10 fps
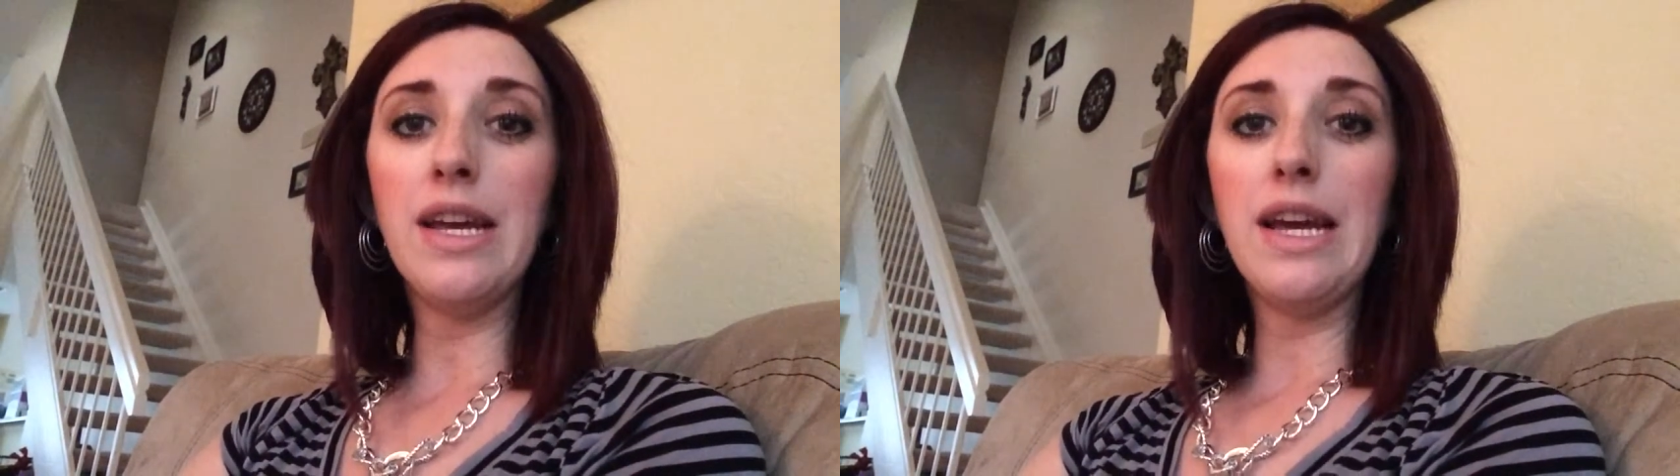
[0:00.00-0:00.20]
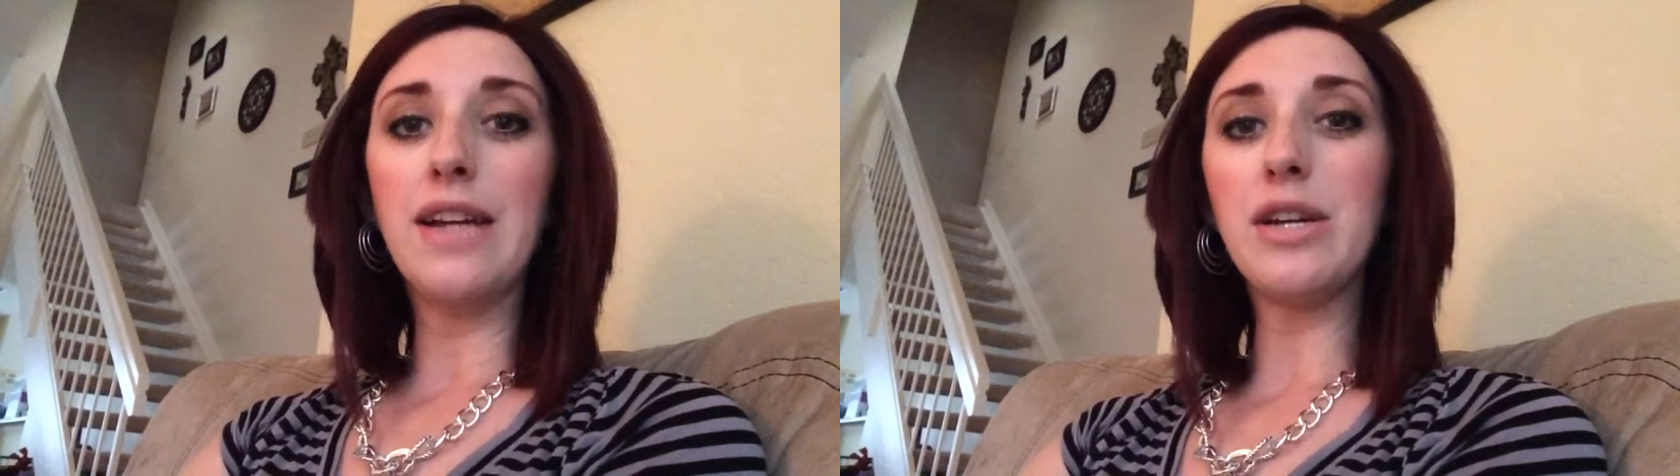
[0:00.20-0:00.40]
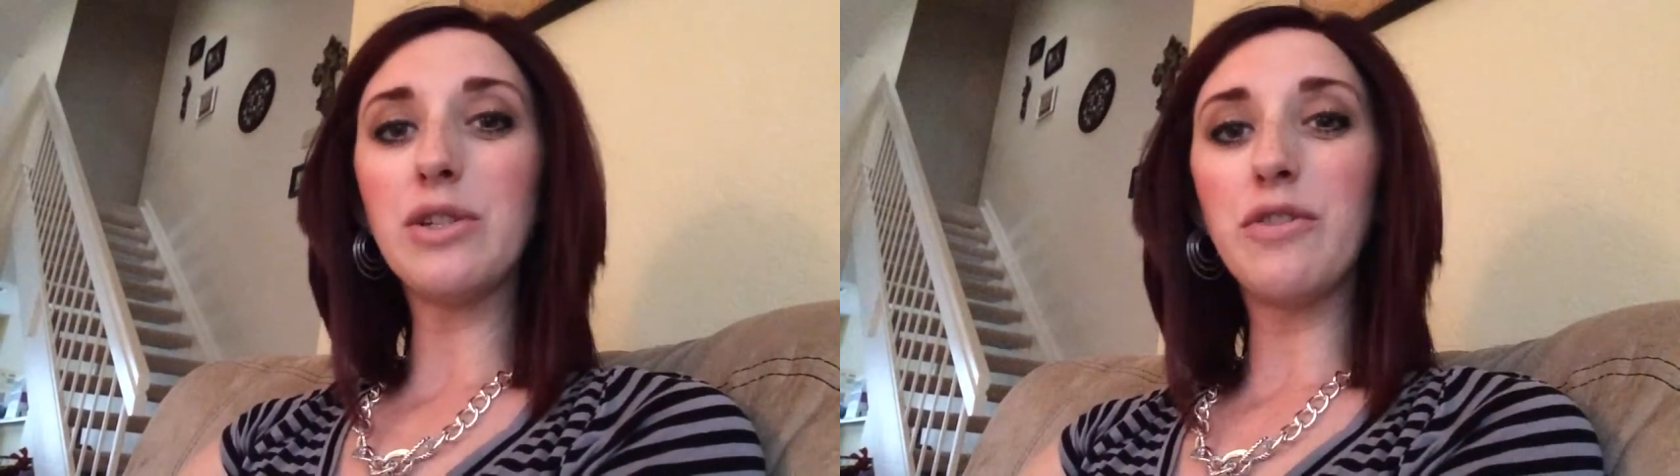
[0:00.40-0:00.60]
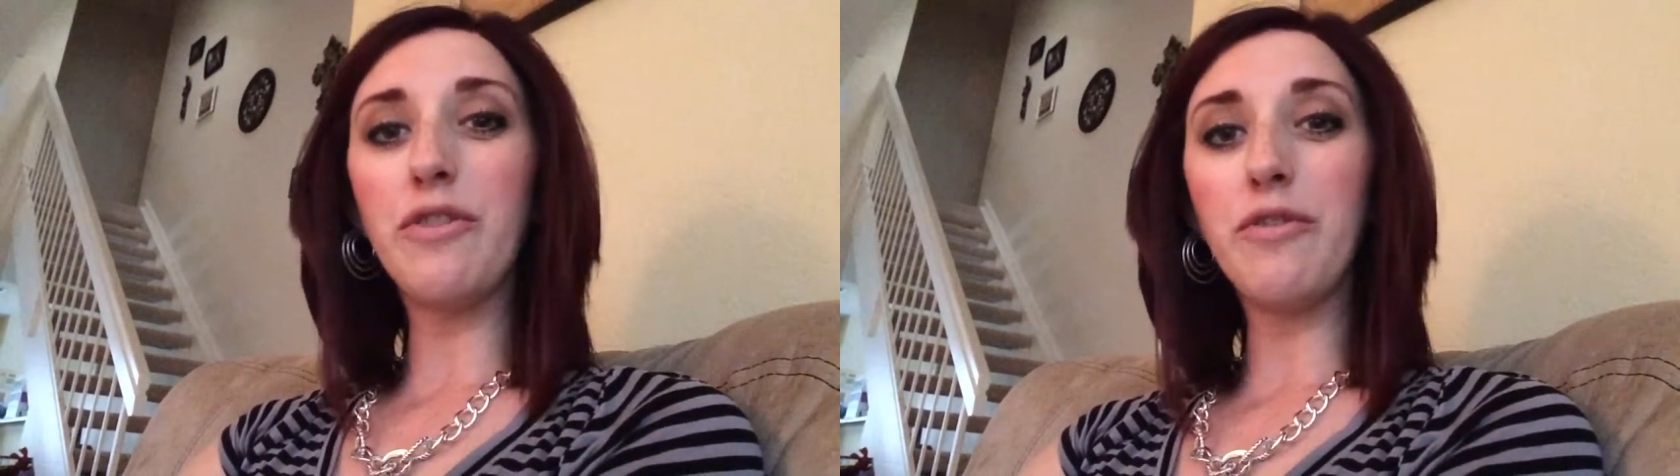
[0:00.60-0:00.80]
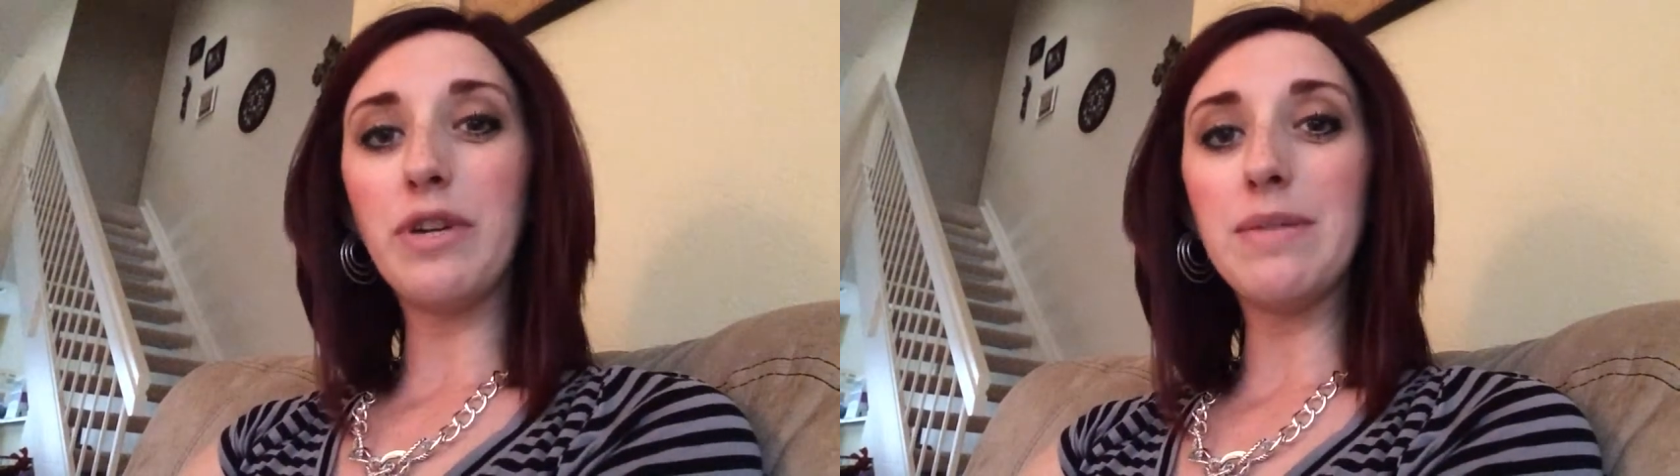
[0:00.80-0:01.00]
I talked to a
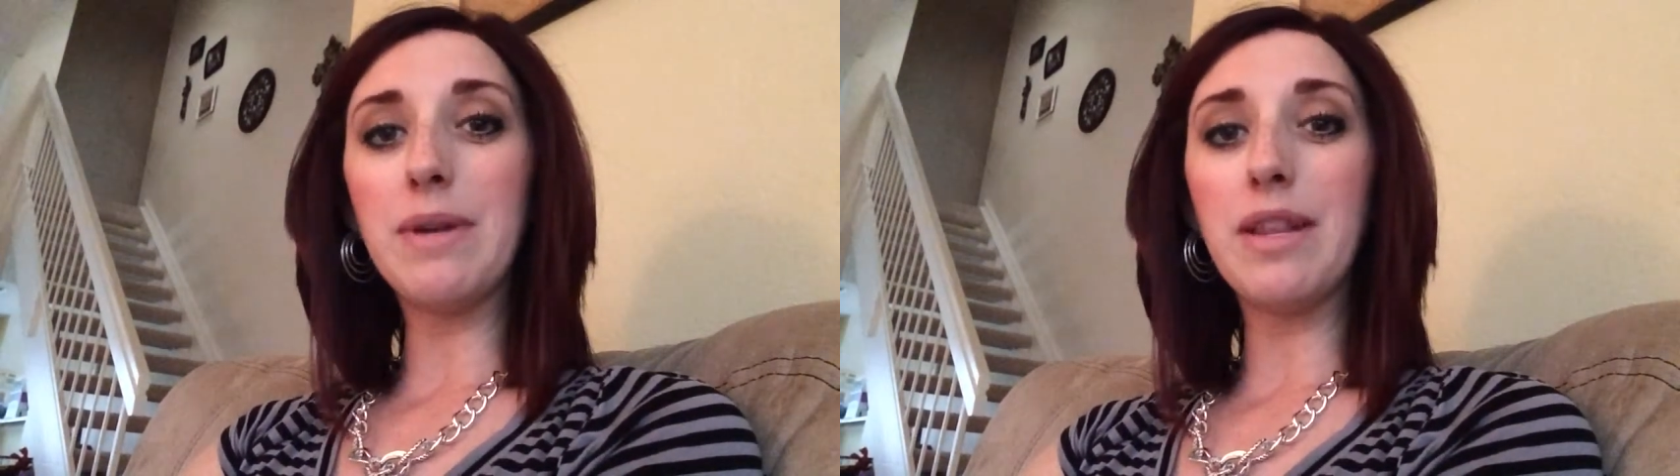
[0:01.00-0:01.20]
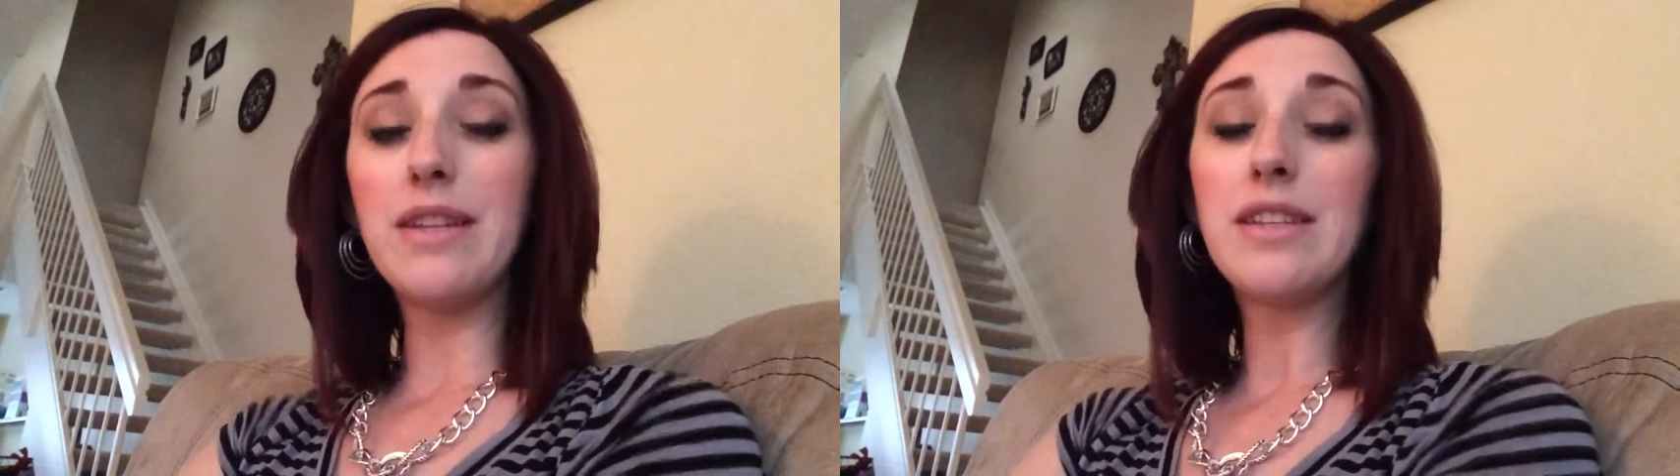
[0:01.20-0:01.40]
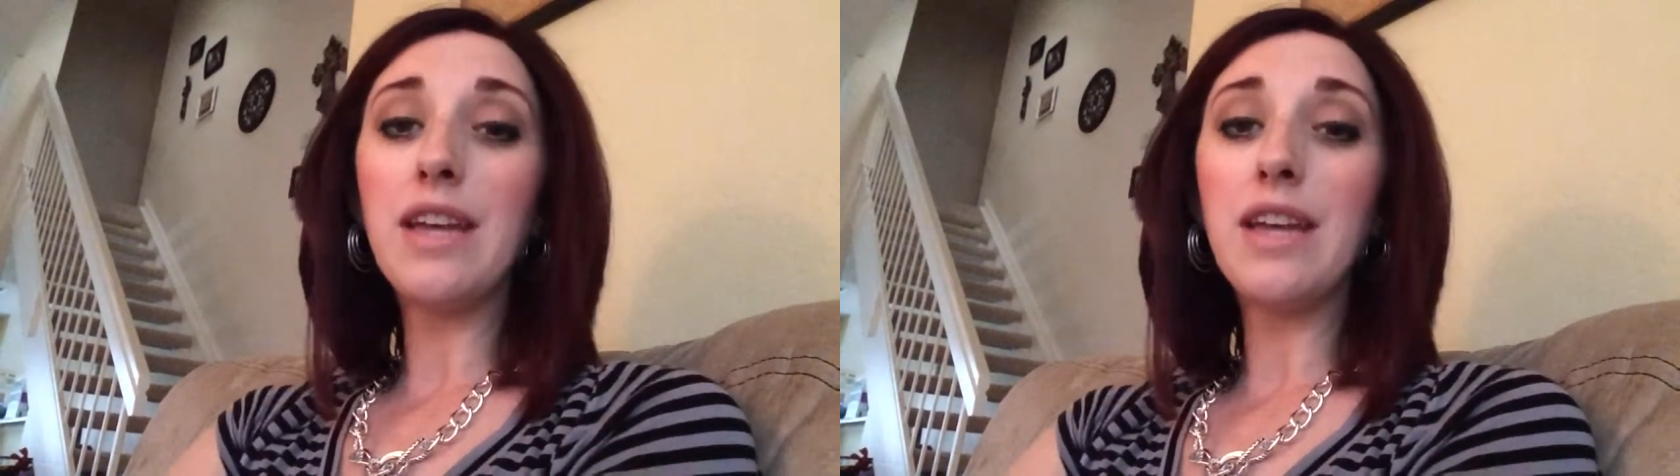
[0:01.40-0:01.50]
few friends about it. They said,